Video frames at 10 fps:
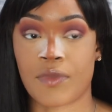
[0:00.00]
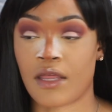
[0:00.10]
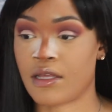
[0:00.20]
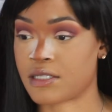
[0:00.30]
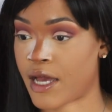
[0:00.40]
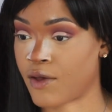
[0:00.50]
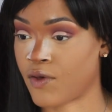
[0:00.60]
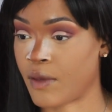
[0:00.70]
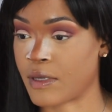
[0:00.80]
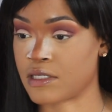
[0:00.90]
This eye
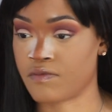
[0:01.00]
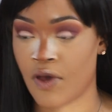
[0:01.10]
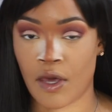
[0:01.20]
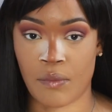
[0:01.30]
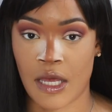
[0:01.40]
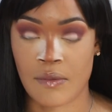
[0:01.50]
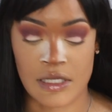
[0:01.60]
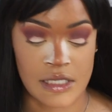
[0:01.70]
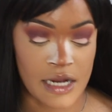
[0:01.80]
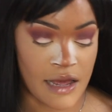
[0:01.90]
cream is very
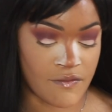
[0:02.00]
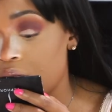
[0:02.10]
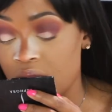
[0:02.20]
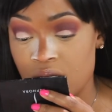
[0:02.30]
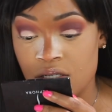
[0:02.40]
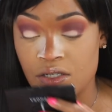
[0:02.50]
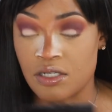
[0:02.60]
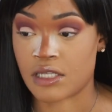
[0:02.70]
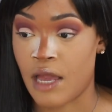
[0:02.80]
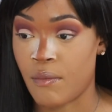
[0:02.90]
pigmented. This is
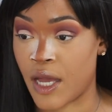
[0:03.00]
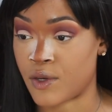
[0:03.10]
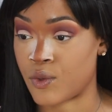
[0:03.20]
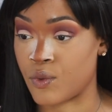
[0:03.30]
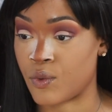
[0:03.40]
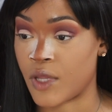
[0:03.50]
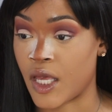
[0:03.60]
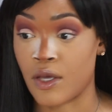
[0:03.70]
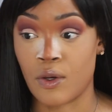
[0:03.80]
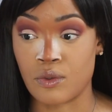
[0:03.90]
just like my new,
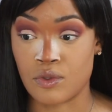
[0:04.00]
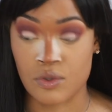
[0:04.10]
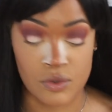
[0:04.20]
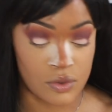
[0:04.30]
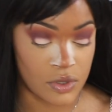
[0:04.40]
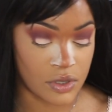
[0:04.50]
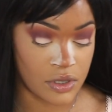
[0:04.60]
like, go-to.